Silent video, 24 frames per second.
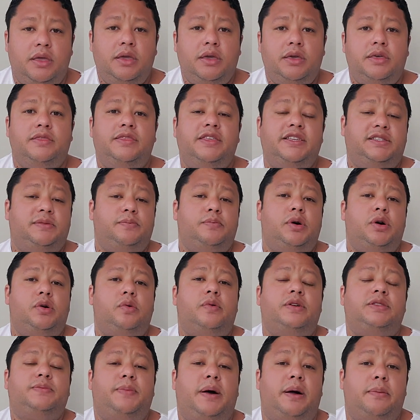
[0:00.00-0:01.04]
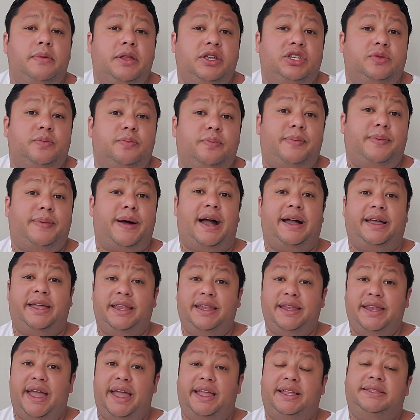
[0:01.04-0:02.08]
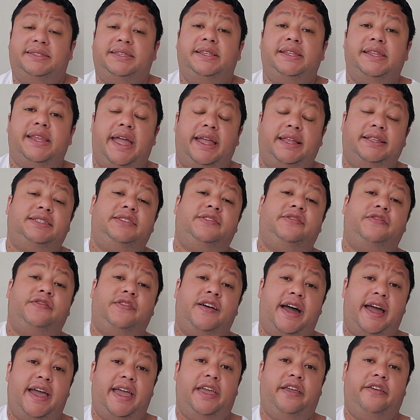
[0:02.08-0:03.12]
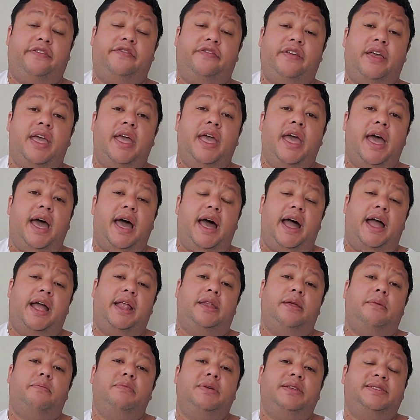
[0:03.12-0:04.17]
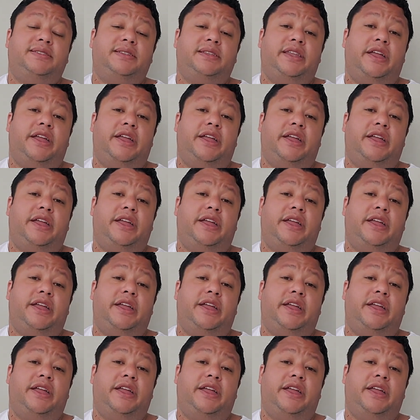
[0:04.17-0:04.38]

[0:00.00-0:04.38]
This book was published back in 1995, and Mr.